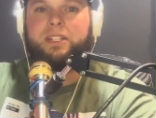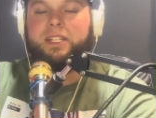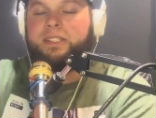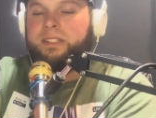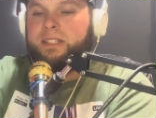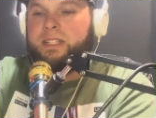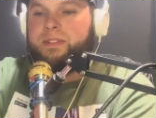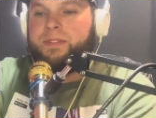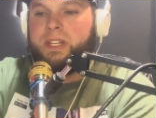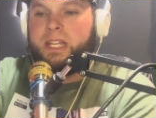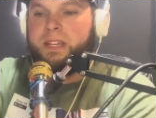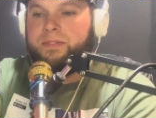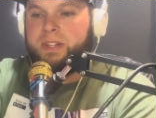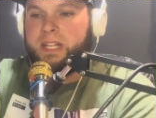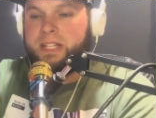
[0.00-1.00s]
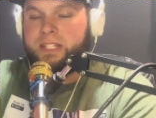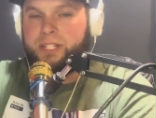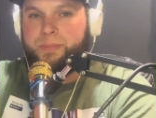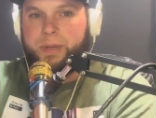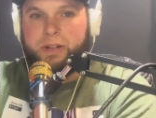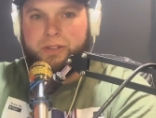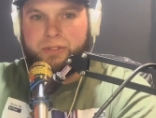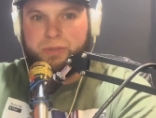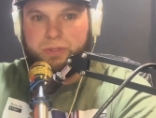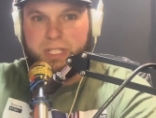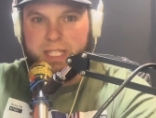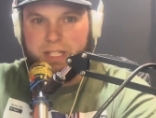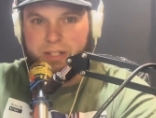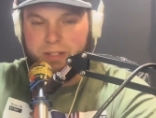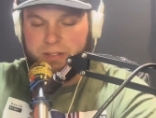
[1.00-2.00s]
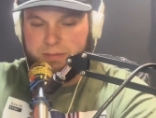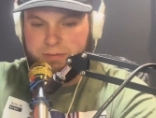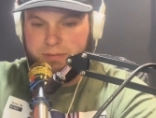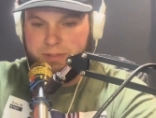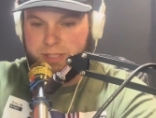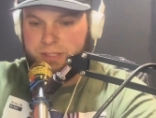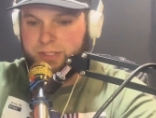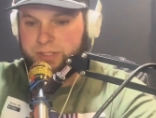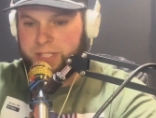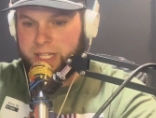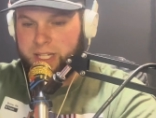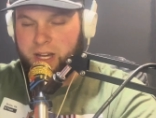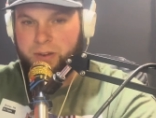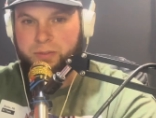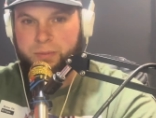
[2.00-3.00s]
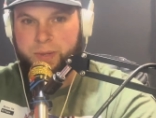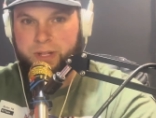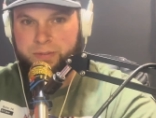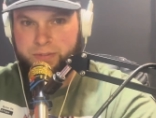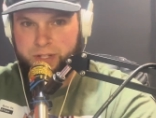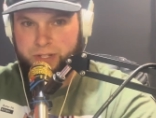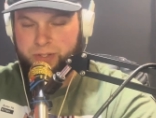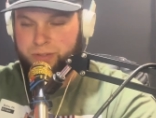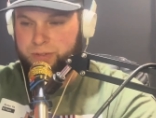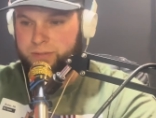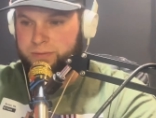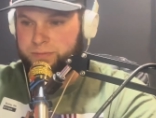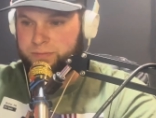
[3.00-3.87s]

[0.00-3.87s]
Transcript: This isn't even even a spiritual leader. This is a government official